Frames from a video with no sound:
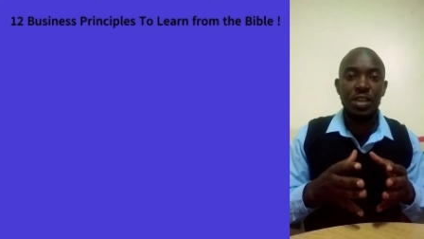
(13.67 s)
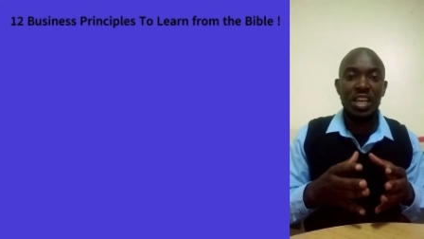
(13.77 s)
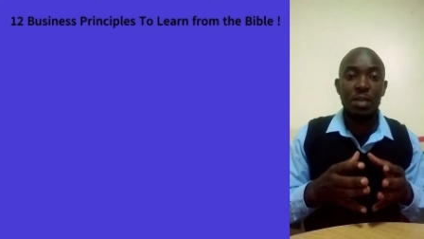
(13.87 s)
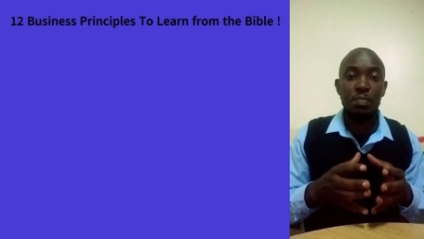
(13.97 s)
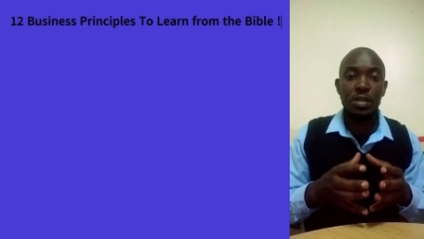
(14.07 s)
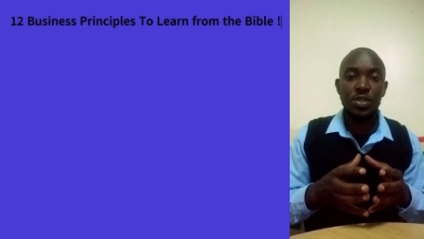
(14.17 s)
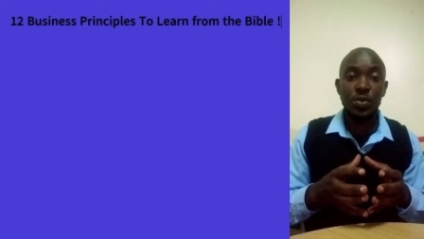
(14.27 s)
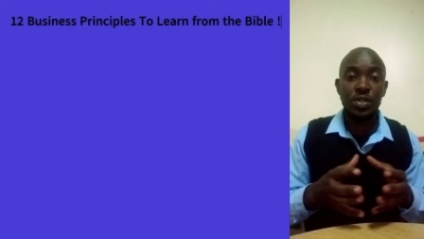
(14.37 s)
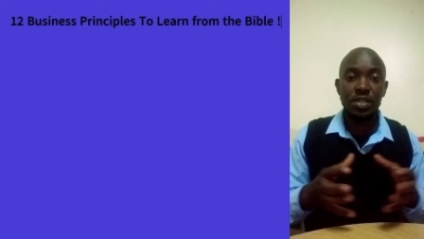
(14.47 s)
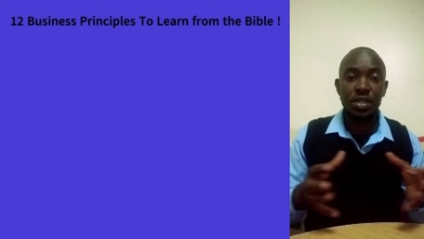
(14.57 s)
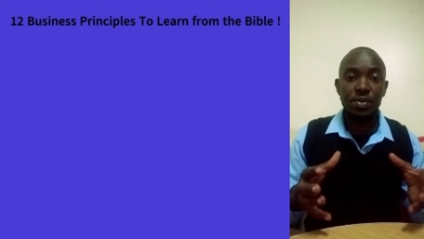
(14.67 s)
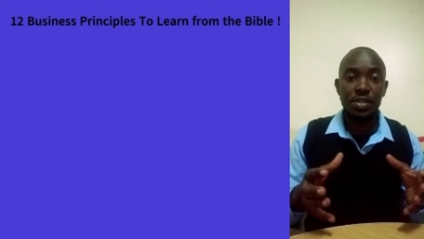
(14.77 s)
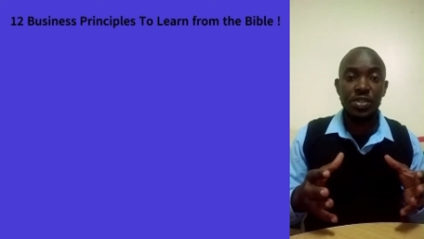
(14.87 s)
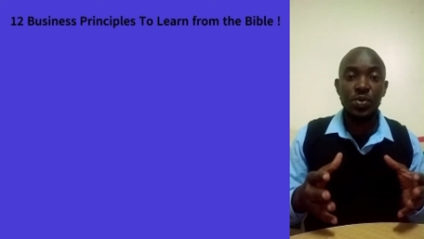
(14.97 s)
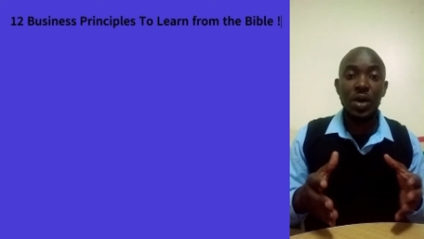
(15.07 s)
episode
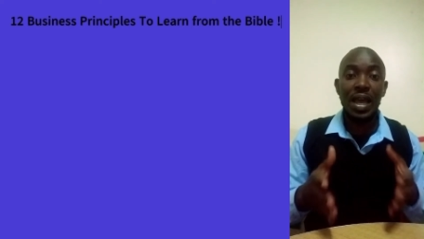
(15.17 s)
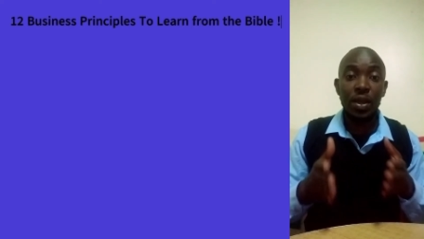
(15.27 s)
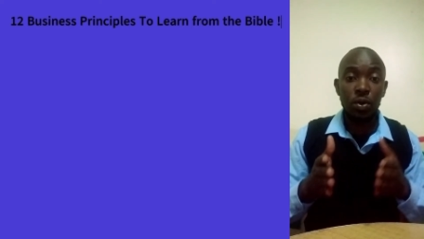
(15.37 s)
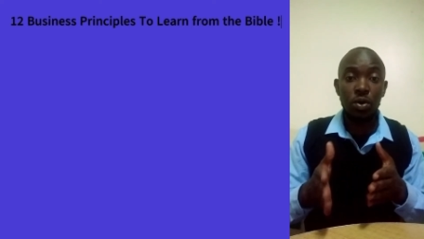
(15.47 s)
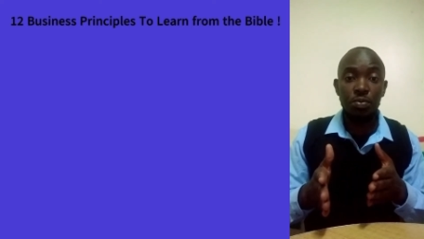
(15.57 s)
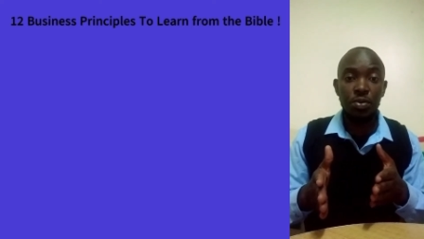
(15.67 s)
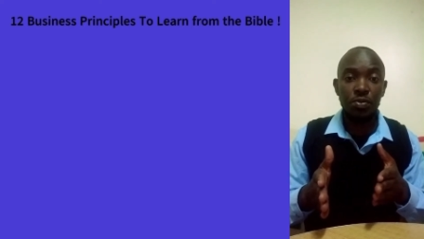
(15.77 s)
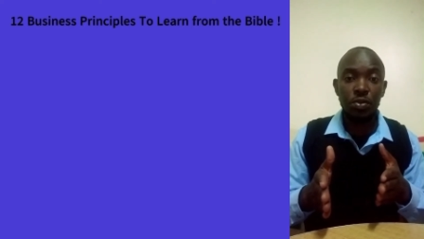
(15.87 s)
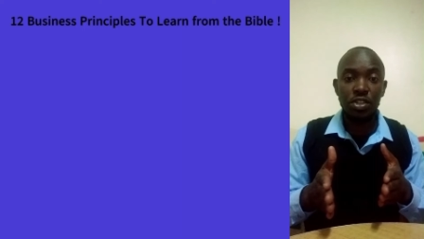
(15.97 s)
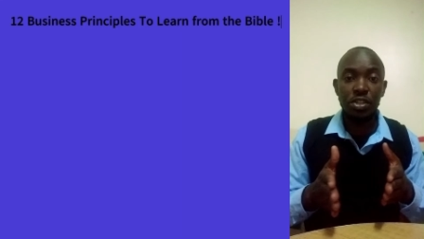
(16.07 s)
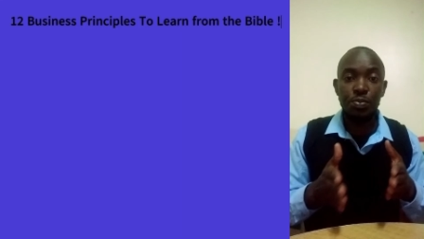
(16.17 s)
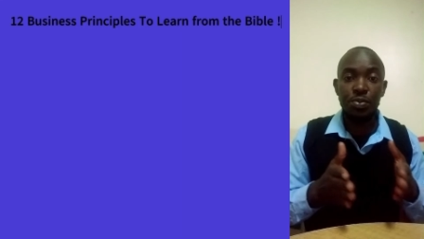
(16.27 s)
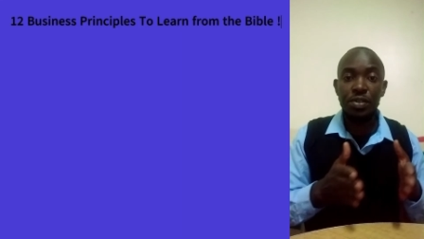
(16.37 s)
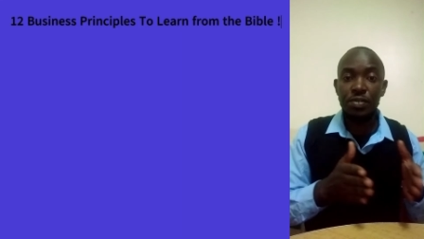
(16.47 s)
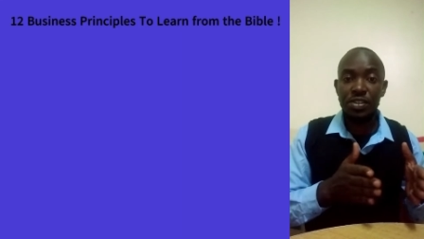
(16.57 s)
series, so I hope you've watched the
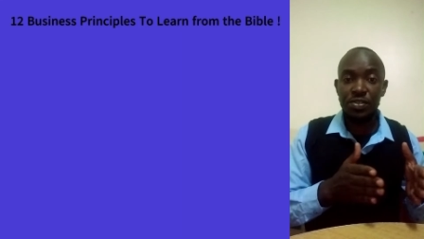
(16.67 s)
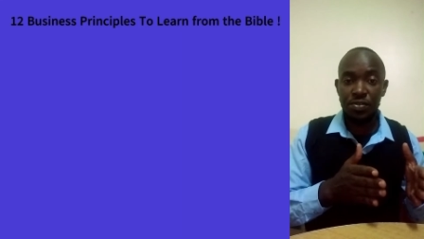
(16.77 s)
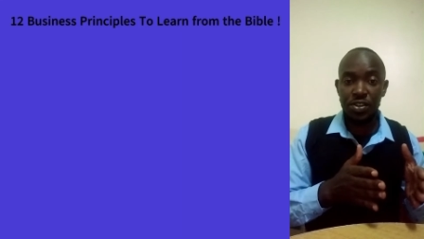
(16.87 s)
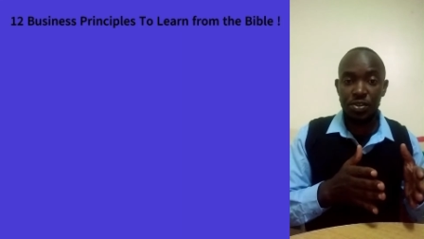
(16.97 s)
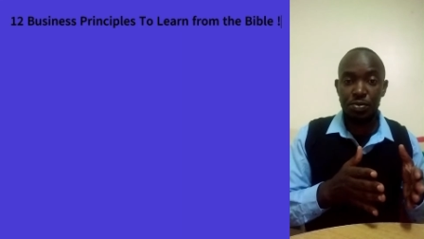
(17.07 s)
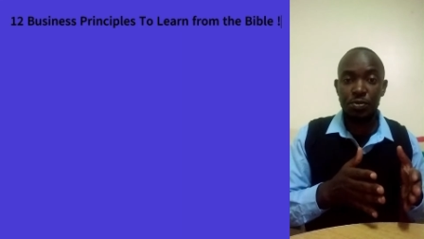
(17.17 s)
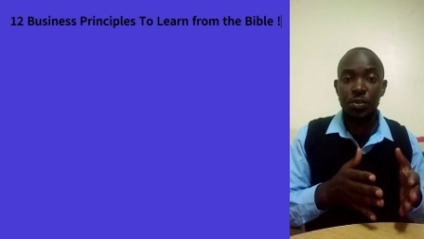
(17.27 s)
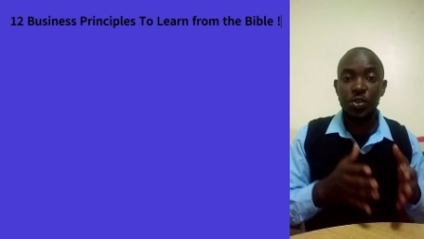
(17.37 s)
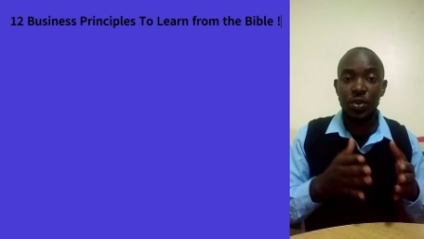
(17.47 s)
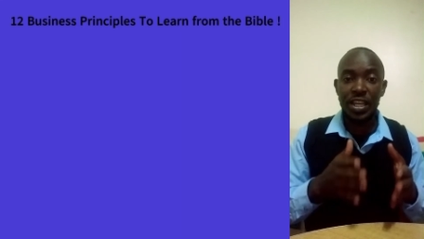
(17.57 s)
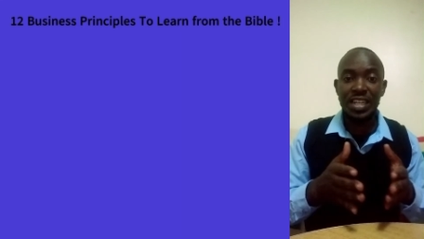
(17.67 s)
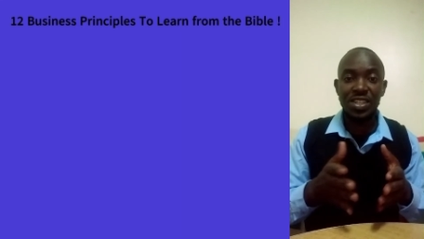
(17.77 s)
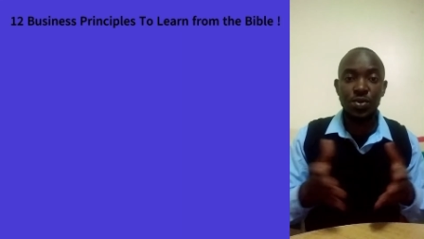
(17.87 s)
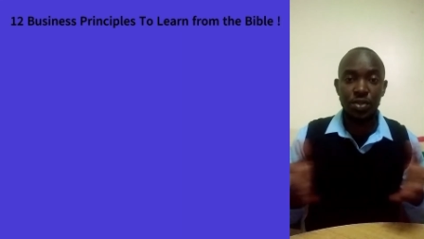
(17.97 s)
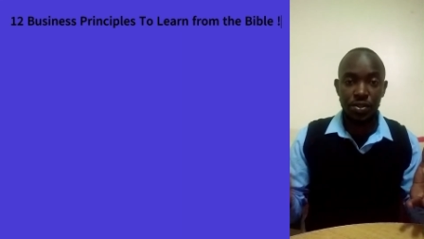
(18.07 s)
previous videos before you get
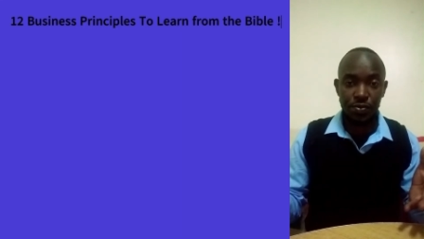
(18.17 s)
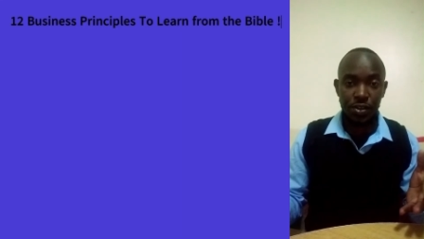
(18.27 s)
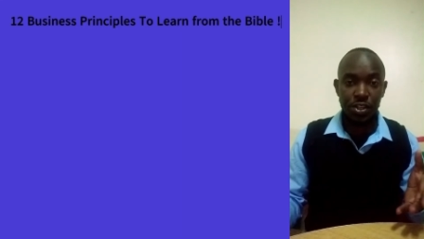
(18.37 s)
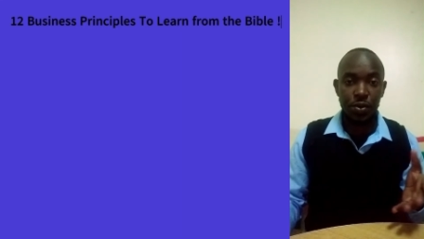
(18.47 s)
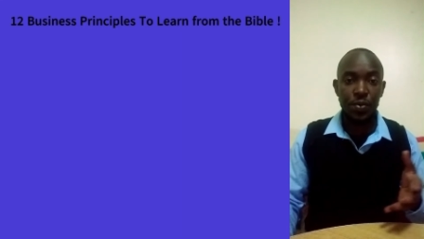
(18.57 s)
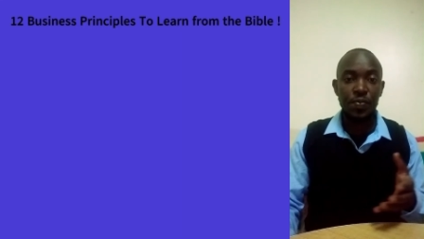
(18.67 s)
into this video.